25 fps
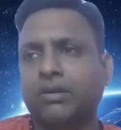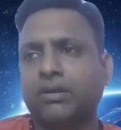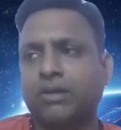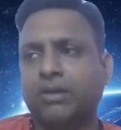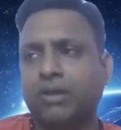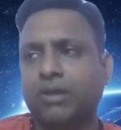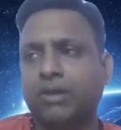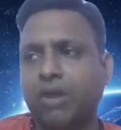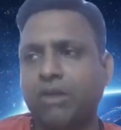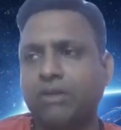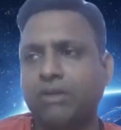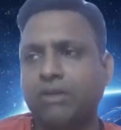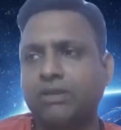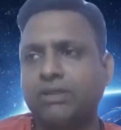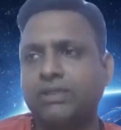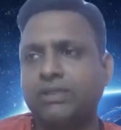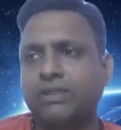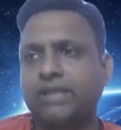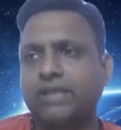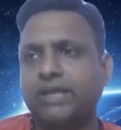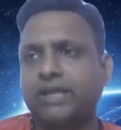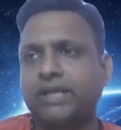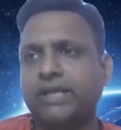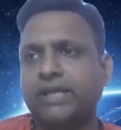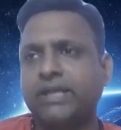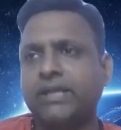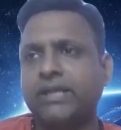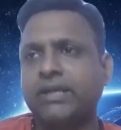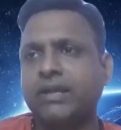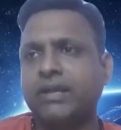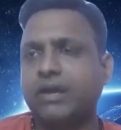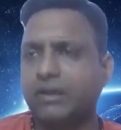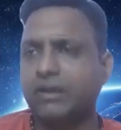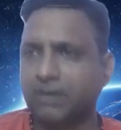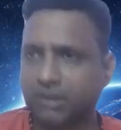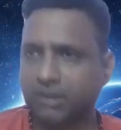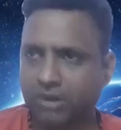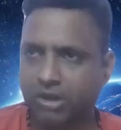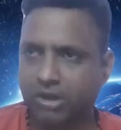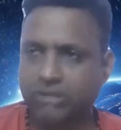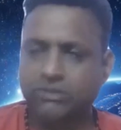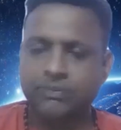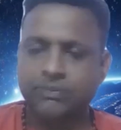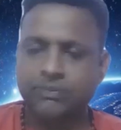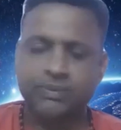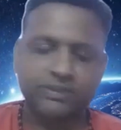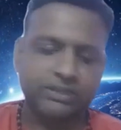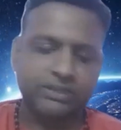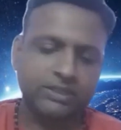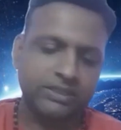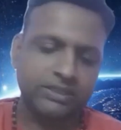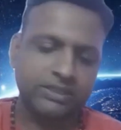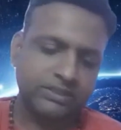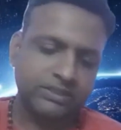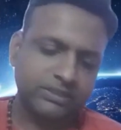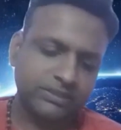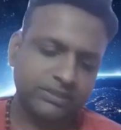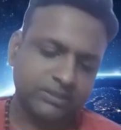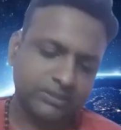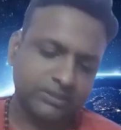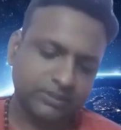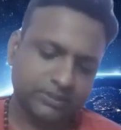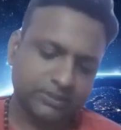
cloth designing or cloth business,